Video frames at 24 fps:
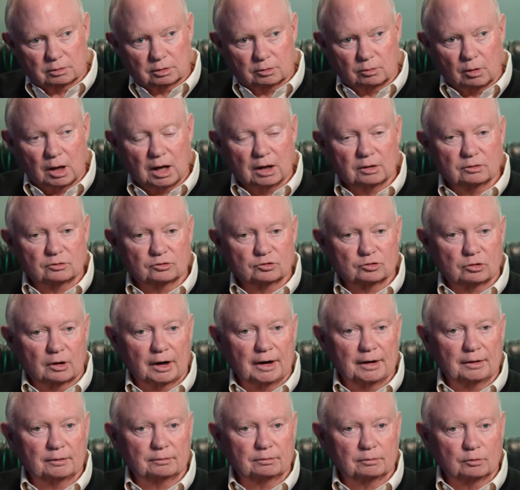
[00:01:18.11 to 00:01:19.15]
go out and
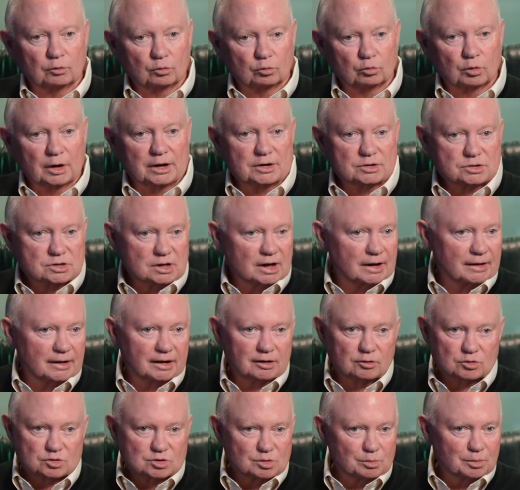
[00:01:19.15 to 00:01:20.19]
try to raise, I
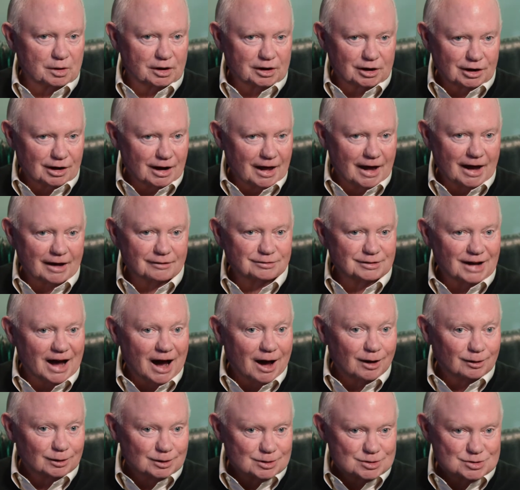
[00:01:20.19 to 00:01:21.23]
think it was $1.5
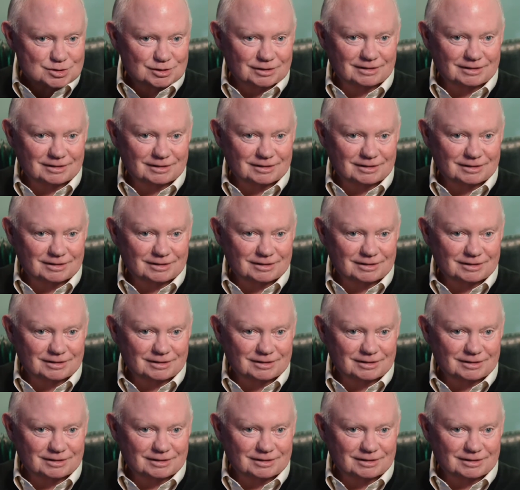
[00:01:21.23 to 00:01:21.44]
million.